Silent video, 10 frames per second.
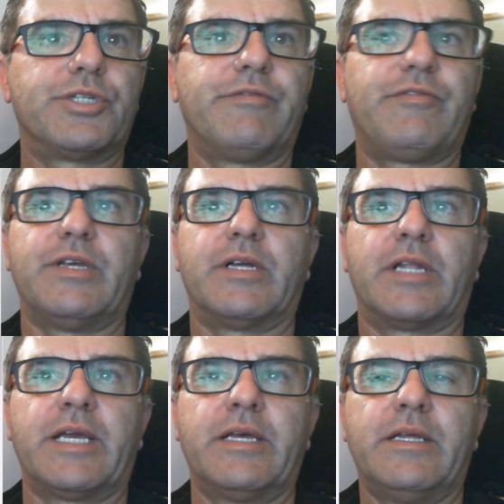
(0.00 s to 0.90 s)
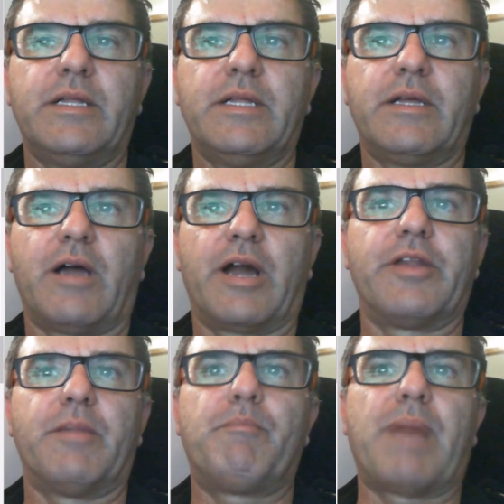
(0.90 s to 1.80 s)
feeling, I know
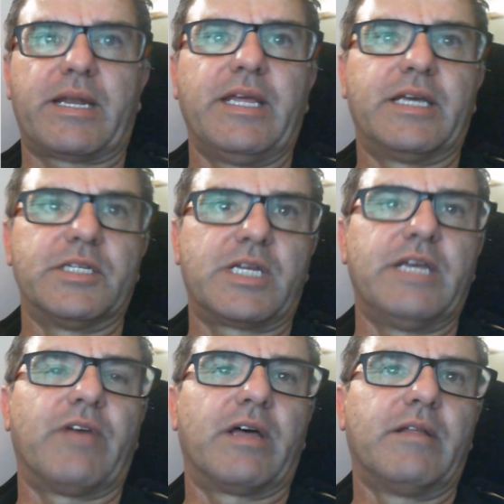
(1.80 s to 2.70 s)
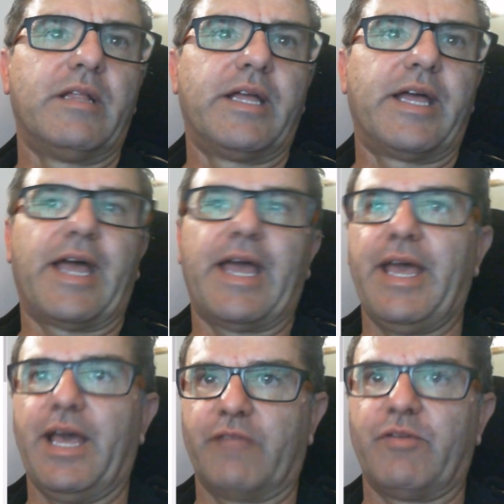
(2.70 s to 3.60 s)
the butt kickers give a
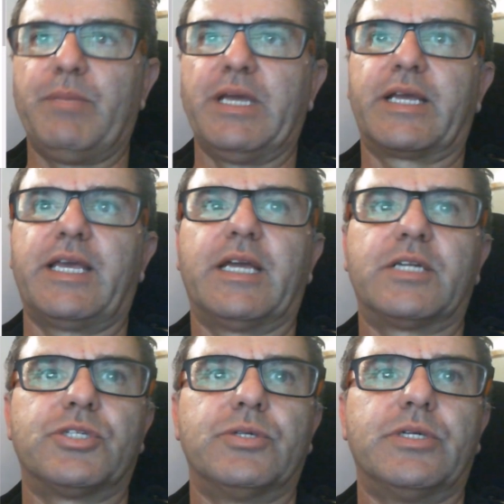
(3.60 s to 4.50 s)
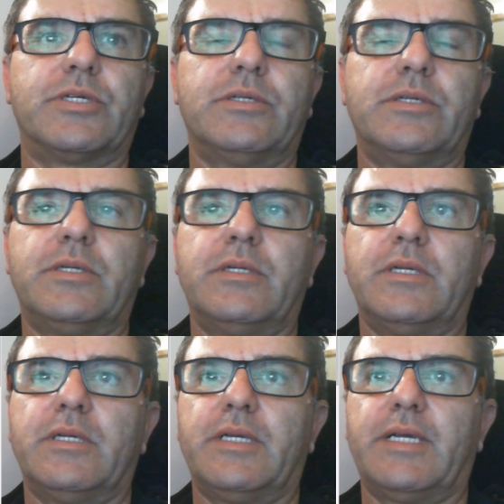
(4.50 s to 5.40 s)
hell of a bigger kick to you,
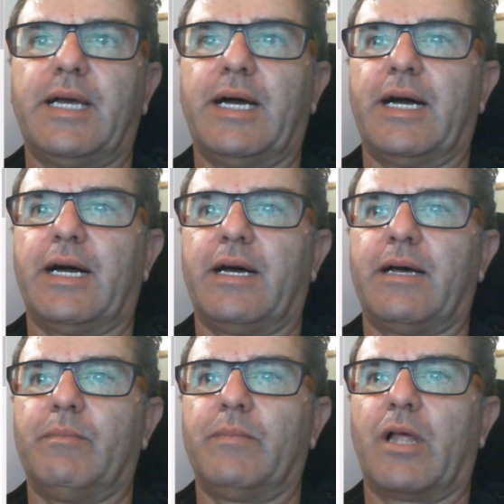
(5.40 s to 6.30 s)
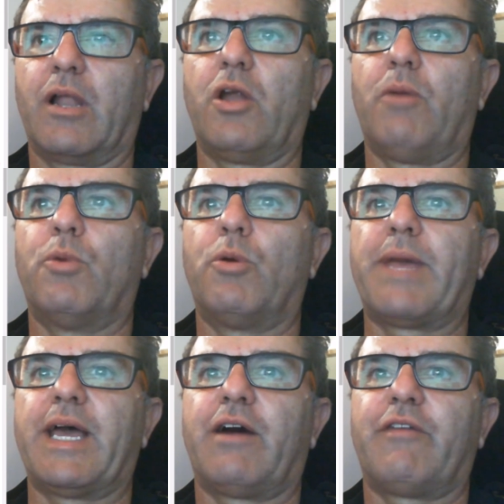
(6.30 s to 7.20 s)
a lot more
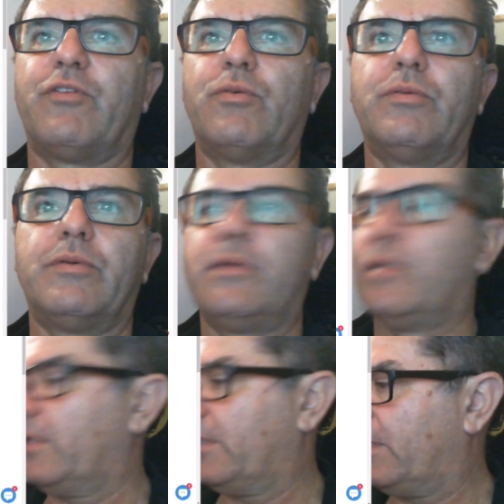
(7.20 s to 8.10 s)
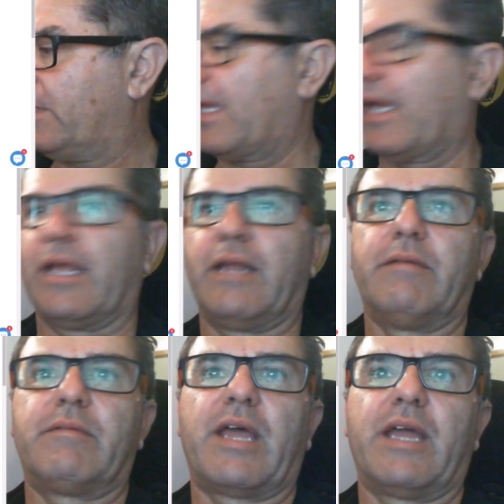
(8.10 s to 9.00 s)
powerful,
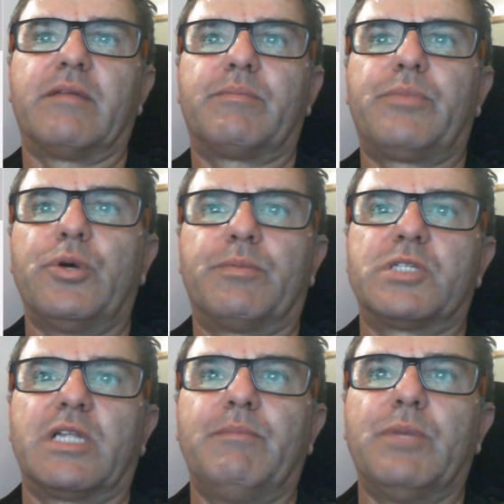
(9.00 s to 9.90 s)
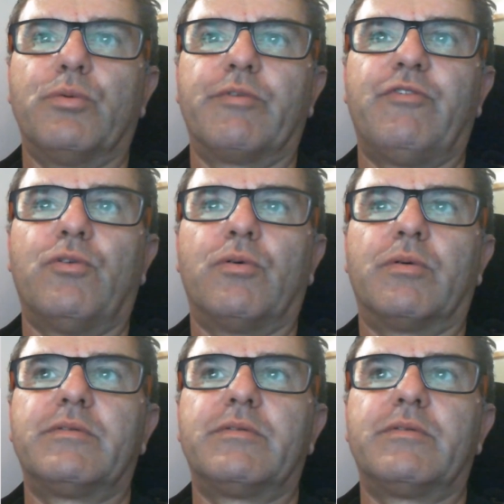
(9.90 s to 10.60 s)
and are purposely built for